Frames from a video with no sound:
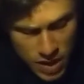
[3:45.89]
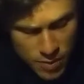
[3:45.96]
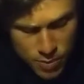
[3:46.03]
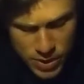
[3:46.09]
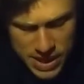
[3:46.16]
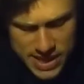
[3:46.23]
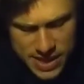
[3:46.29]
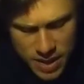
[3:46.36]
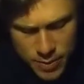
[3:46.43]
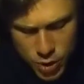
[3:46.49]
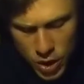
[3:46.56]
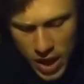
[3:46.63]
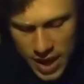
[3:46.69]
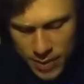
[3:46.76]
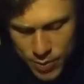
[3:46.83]
"Please stop
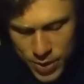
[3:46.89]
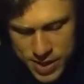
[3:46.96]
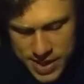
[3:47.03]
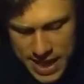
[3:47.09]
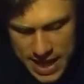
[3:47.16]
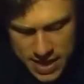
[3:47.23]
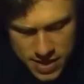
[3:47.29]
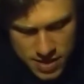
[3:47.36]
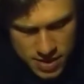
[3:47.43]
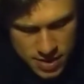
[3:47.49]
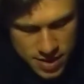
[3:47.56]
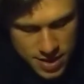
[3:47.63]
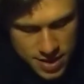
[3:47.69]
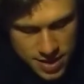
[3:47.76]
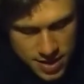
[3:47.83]
crying, princess,"
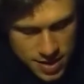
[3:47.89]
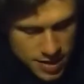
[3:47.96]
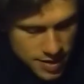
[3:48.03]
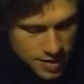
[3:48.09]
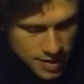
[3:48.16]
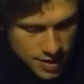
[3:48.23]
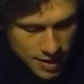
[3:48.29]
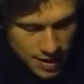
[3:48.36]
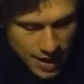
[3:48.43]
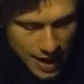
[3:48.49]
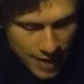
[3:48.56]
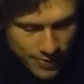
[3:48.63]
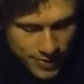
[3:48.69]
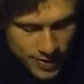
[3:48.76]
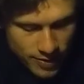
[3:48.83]

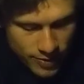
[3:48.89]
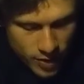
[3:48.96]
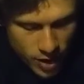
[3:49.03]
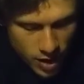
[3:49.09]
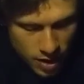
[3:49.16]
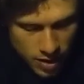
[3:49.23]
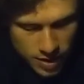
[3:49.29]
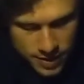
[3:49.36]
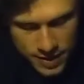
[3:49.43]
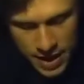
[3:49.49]
laughed the frog.